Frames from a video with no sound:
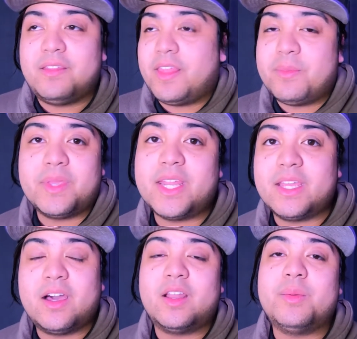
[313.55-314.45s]
them
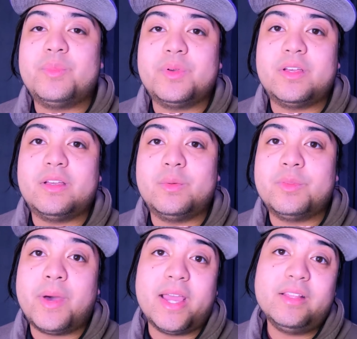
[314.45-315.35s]
getting caught up
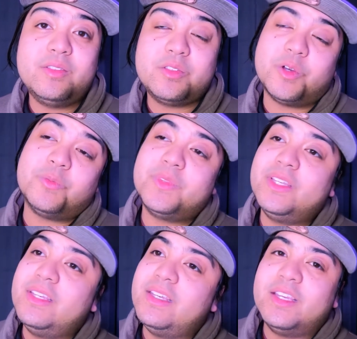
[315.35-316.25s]
with mine. So
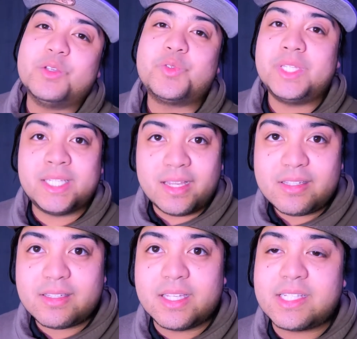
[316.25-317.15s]
it was really
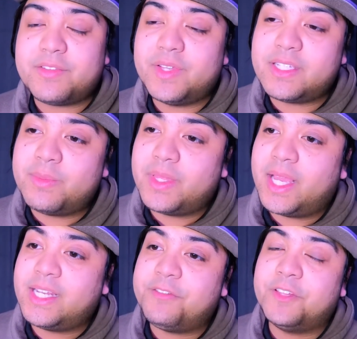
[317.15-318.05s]
nice. It's definitely something
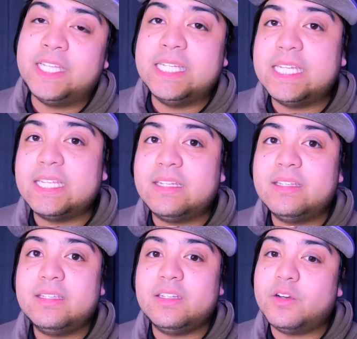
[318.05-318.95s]
I definitely needed,
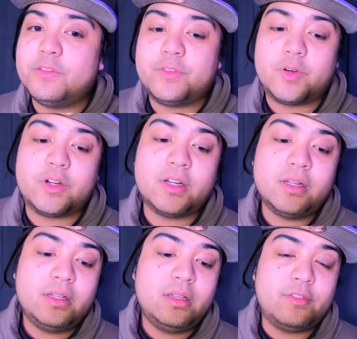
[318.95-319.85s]
for
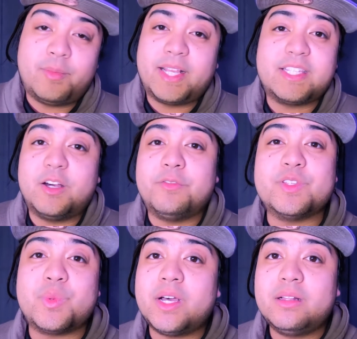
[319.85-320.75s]
myself
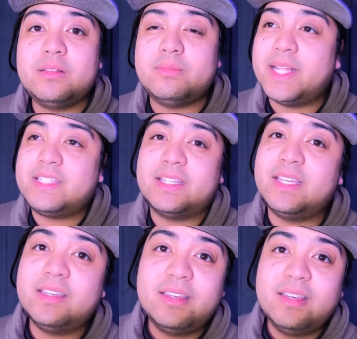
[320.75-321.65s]
as well, mentally.